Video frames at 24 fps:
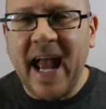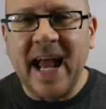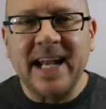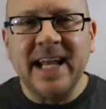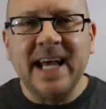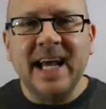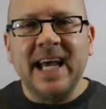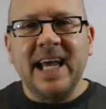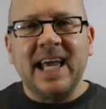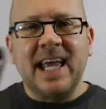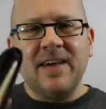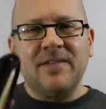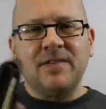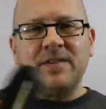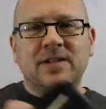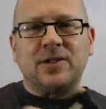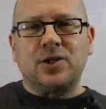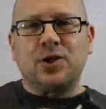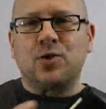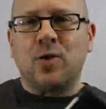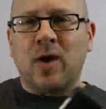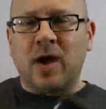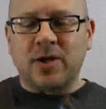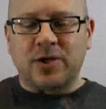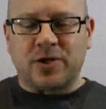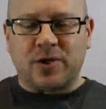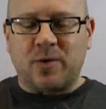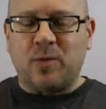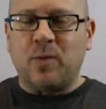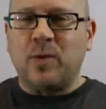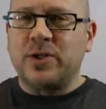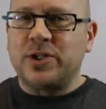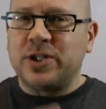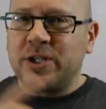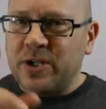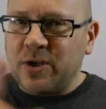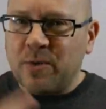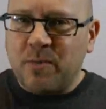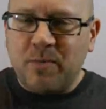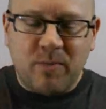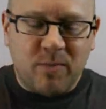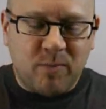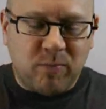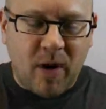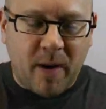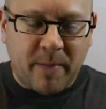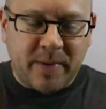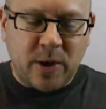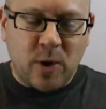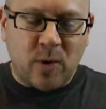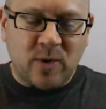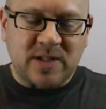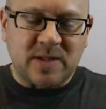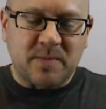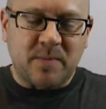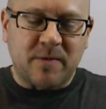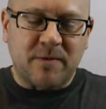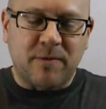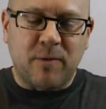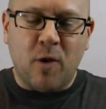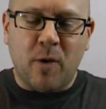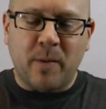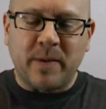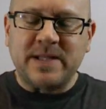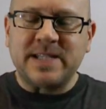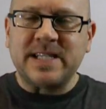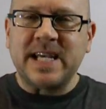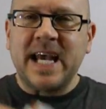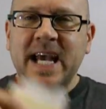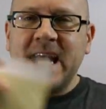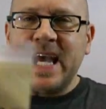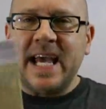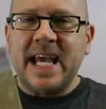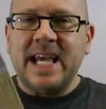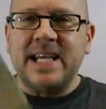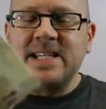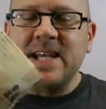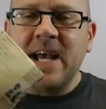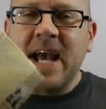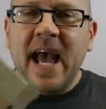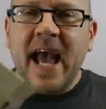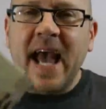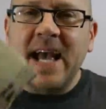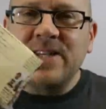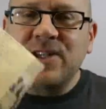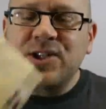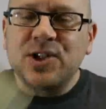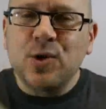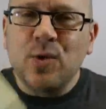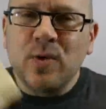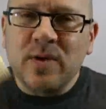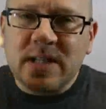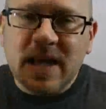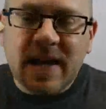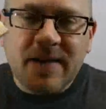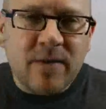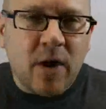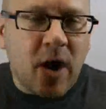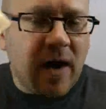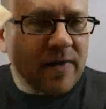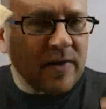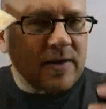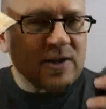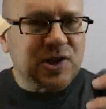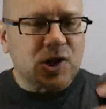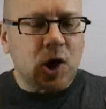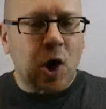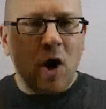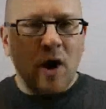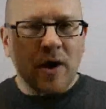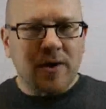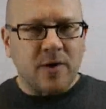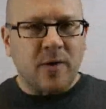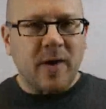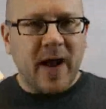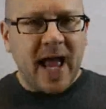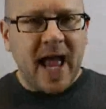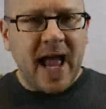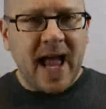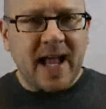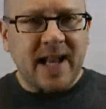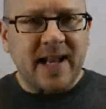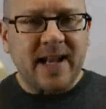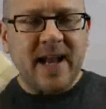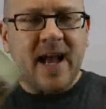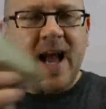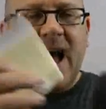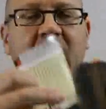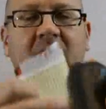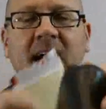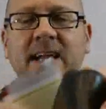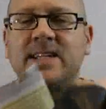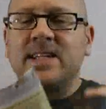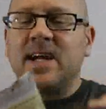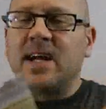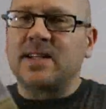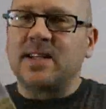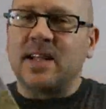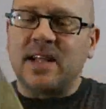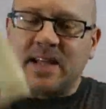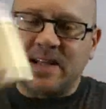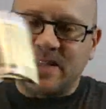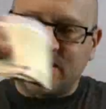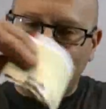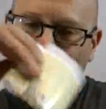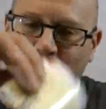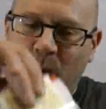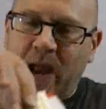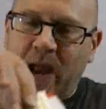And given the structure, which you probably notice in the performance, is as soon as they've got the song in their head, I tuck the list